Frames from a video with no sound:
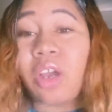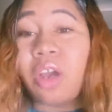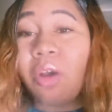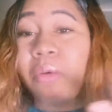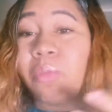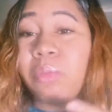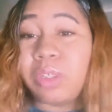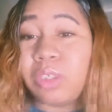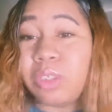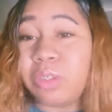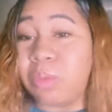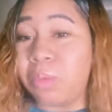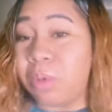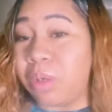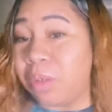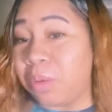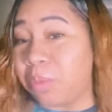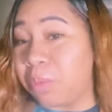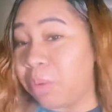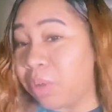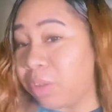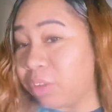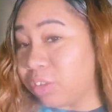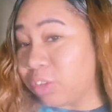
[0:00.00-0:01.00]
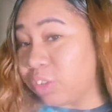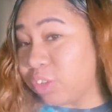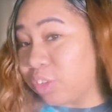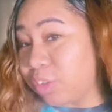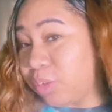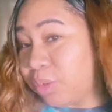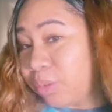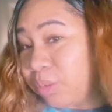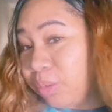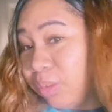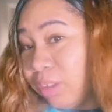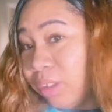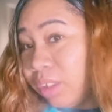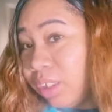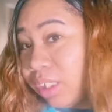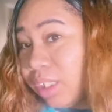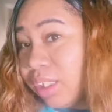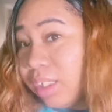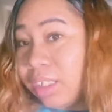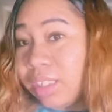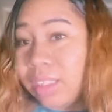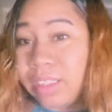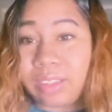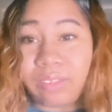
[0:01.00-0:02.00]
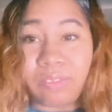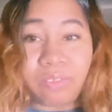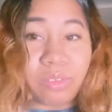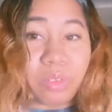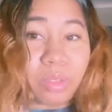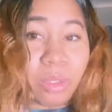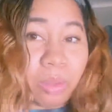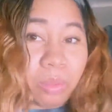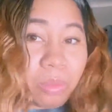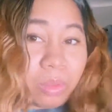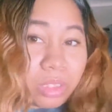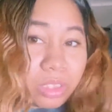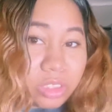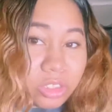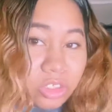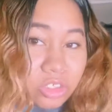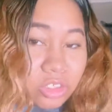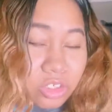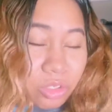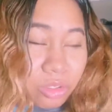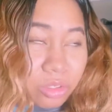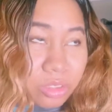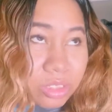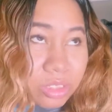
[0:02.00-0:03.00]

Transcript: when you want to wear certain things, if you don't want to show the